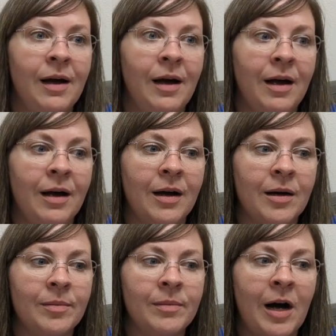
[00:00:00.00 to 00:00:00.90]

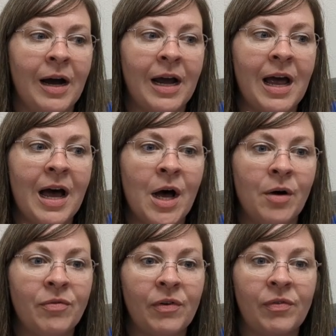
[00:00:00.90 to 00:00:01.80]
Um, I
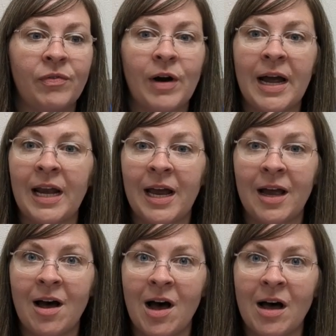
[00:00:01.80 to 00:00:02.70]
have
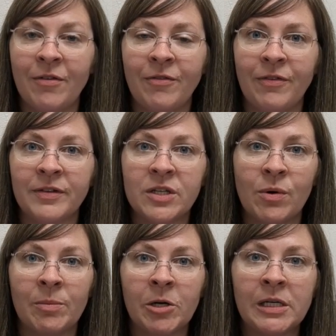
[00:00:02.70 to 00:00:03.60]
Friday off, so
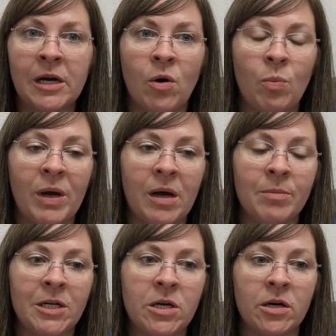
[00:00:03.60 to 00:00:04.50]
I'm going to go pick up
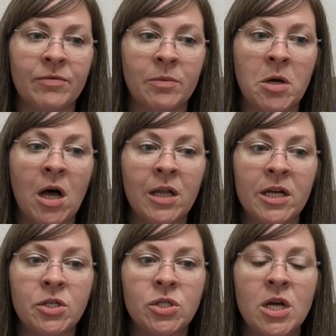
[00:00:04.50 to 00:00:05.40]
my daughter from
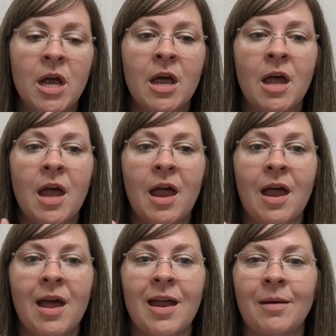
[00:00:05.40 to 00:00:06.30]
college
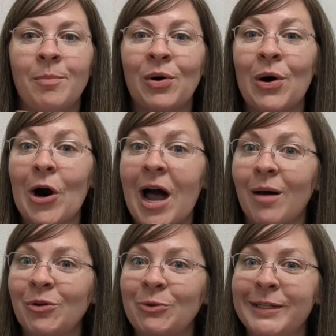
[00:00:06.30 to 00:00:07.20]
and
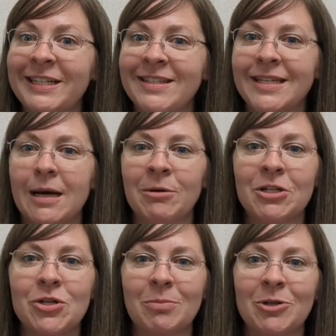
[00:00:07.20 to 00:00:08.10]
probably stop
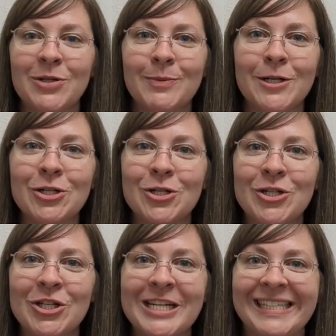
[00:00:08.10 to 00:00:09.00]
at Shepherd's Bush